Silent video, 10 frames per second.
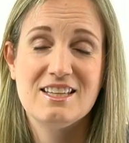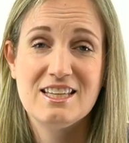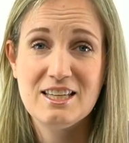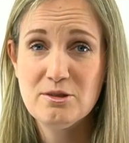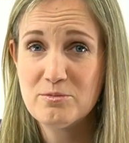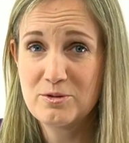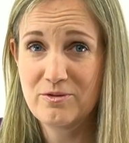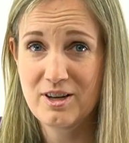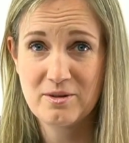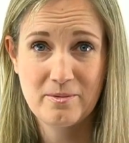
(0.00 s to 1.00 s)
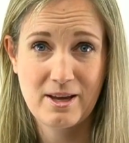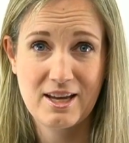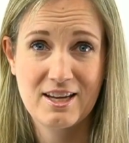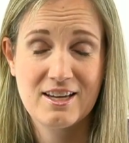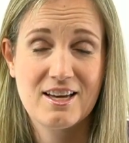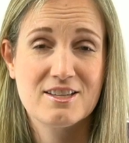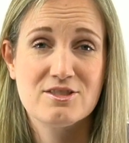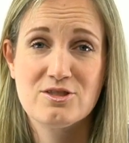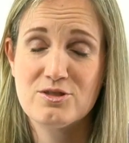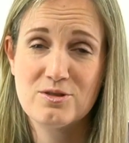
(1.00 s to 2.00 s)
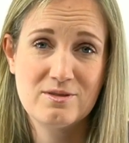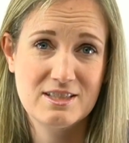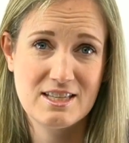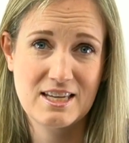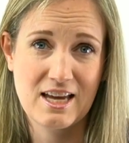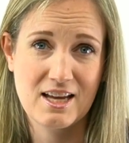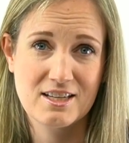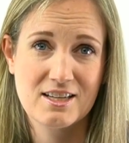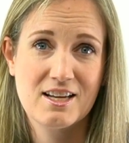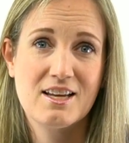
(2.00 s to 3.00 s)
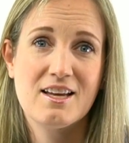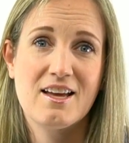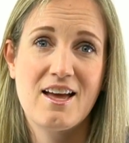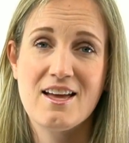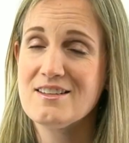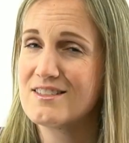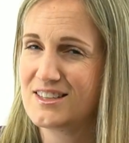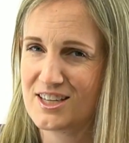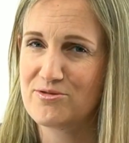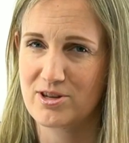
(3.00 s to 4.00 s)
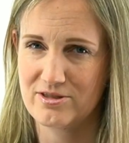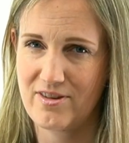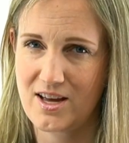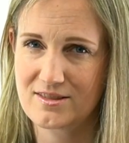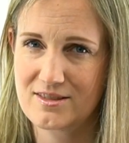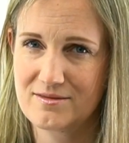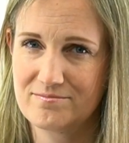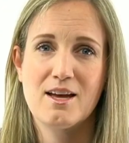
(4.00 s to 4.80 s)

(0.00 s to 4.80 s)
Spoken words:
He will run away as soon as he can, and he runs fast.